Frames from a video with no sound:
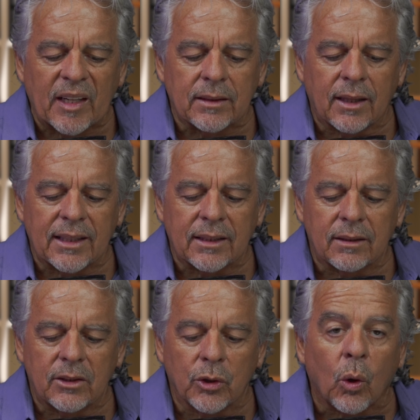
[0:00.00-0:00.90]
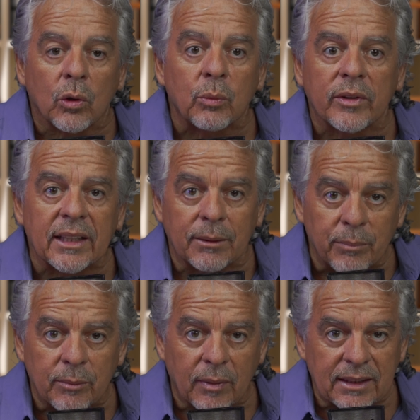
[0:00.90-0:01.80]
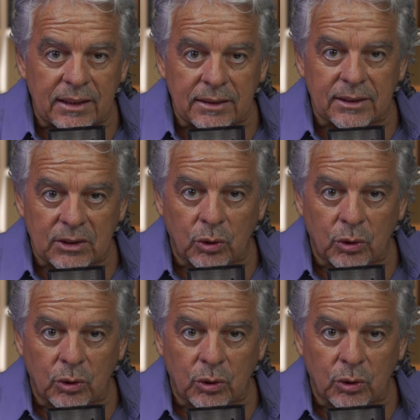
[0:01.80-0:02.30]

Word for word: like you're the only one that can meet my needs and